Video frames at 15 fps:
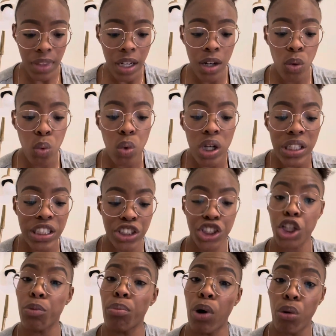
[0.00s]
what is
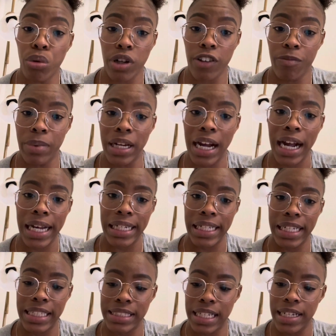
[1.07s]
your motive behind it
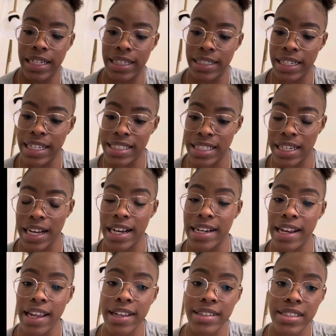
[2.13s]
is it is it a
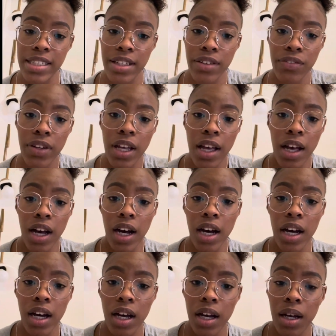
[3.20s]
negative
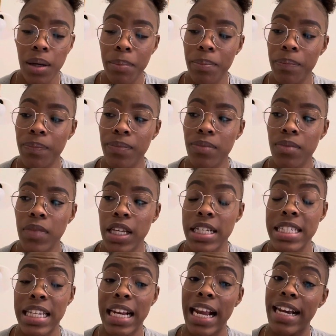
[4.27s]
um is
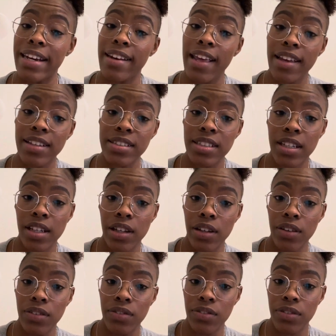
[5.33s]
it a
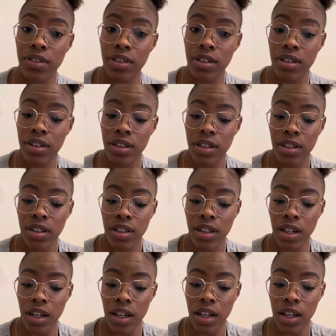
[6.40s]
negative
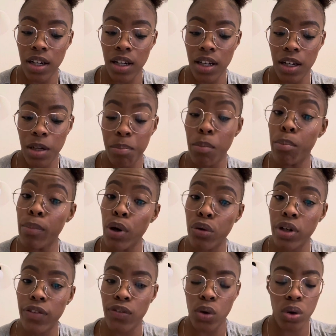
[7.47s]
um
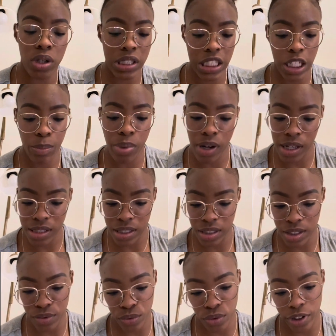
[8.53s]
motive or is it a
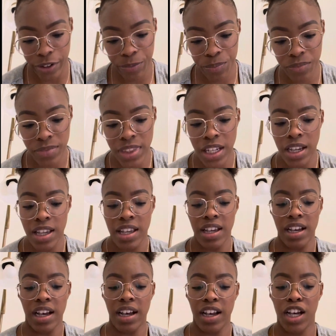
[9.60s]
positive one
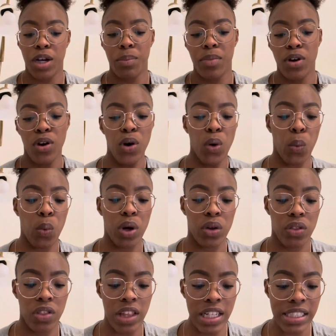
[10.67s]
um will
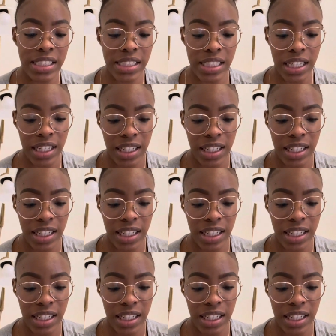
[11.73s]
this